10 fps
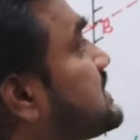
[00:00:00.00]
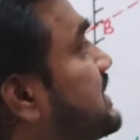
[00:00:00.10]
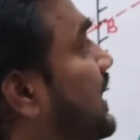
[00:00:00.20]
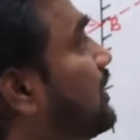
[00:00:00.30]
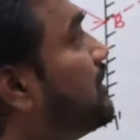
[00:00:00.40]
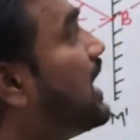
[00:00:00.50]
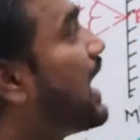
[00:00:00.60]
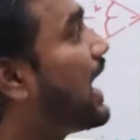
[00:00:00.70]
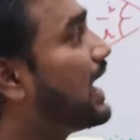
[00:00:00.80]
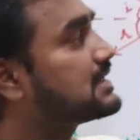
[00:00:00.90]
same
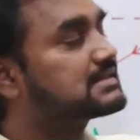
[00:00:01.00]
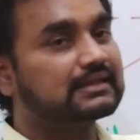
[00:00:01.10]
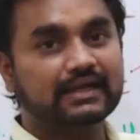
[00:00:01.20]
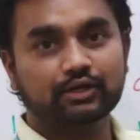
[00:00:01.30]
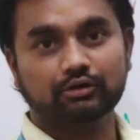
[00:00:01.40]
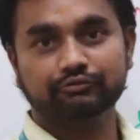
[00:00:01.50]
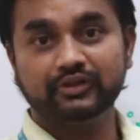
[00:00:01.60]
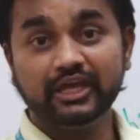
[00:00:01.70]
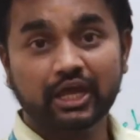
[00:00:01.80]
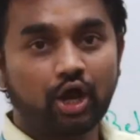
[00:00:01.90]
as that of
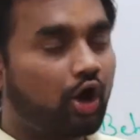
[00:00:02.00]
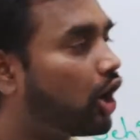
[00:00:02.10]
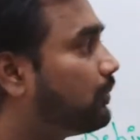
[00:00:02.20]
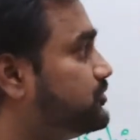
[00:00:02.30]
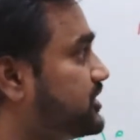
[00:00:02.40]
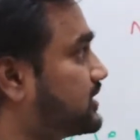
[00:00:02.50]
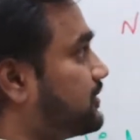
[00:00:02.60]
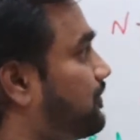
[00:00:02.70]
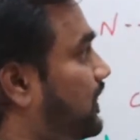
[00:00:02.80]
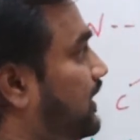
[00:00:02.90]
the object
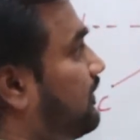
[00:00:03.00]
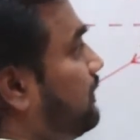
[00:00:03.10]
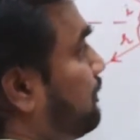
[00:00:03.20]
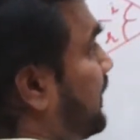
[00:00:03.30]
in the